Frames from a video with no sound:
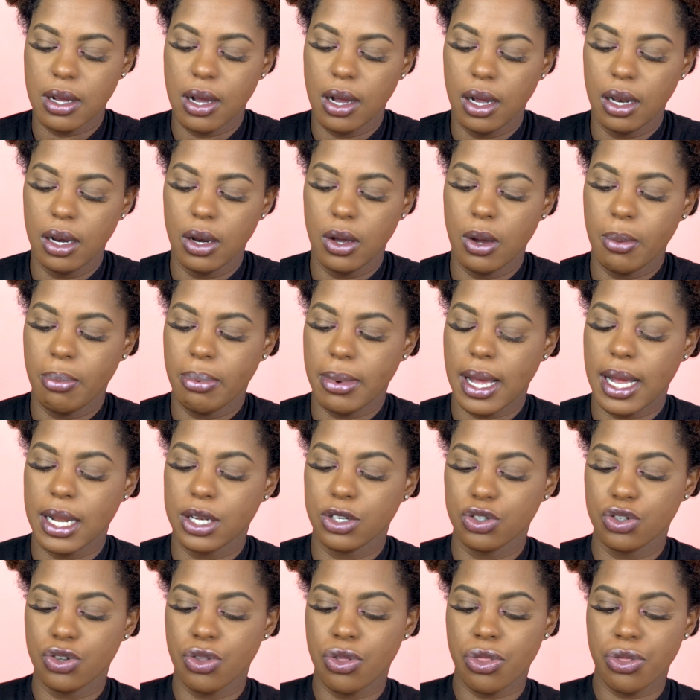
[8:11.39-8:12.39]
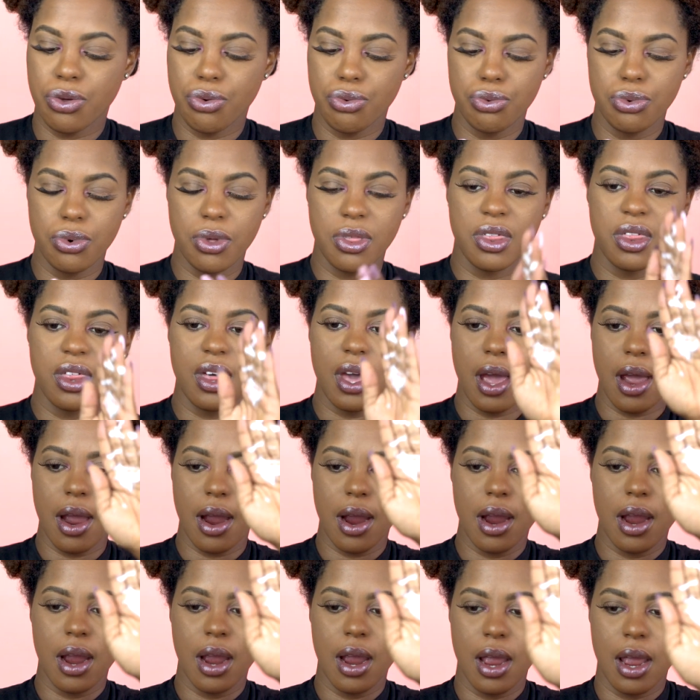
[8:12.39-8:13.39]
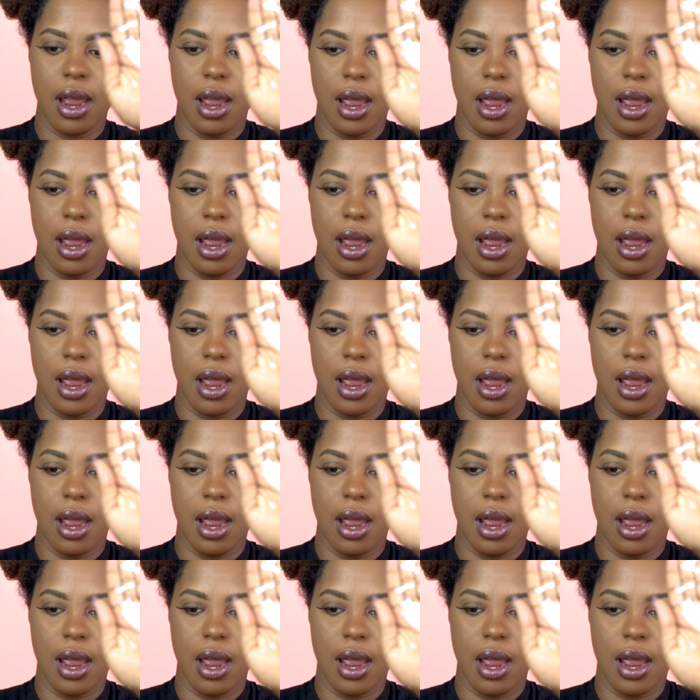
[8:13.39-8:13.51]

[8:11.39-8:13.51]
all up and through there.